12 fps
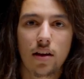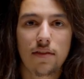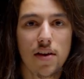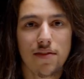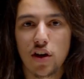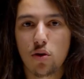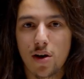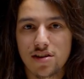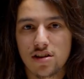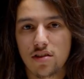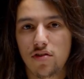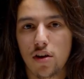If you have any
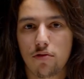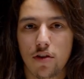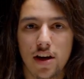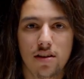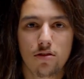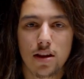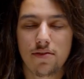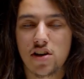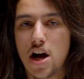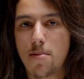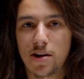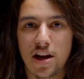questions, feel free to leave a
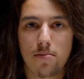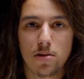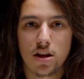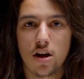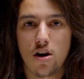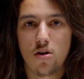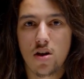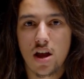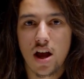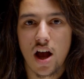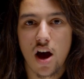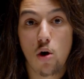comment down below,
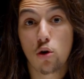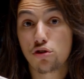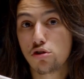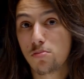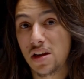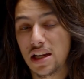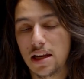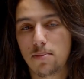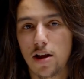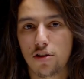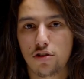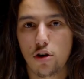or shoot me an
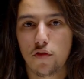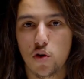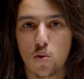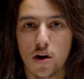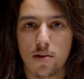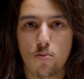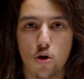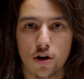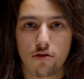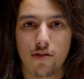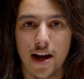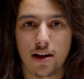email too if you want a more
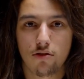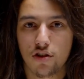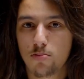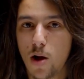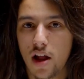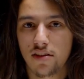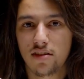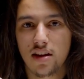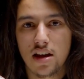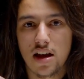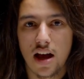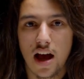direct response.
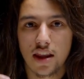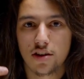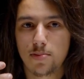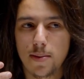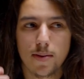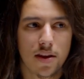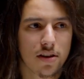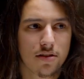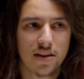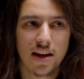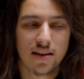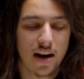There's people out there
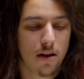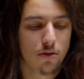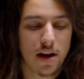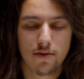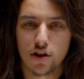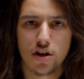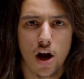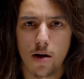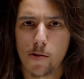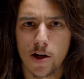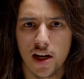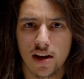saying that I will never talk
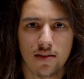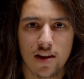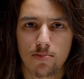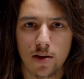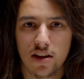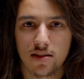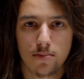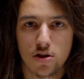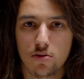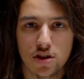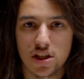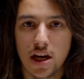about any of this because I'm
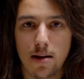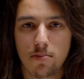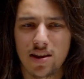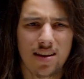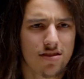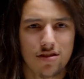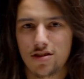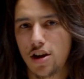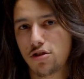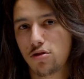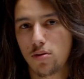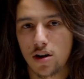too ashamed, and that's just
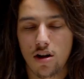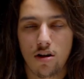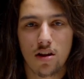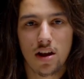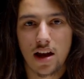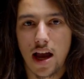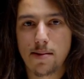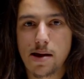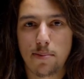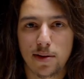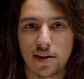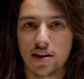not true at all. I'm
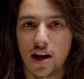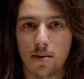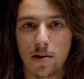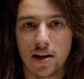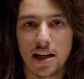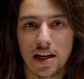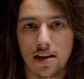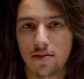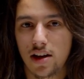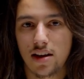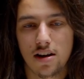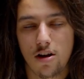happy to talk about any of
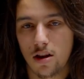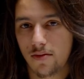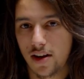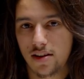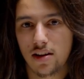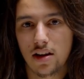it and all of it.